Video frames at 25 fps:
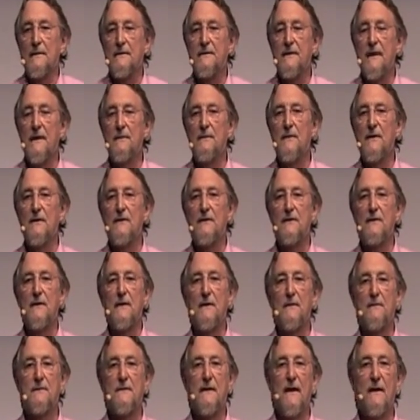
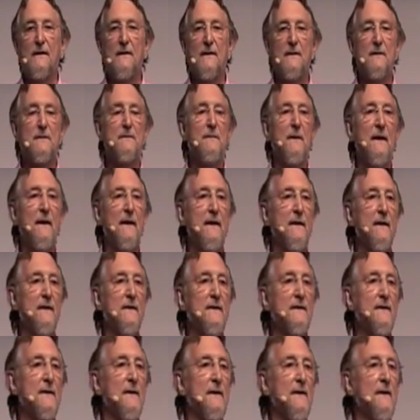championship tennis
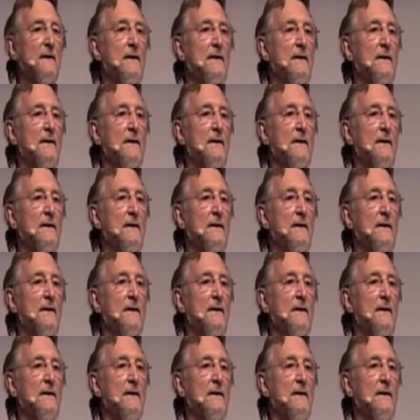players,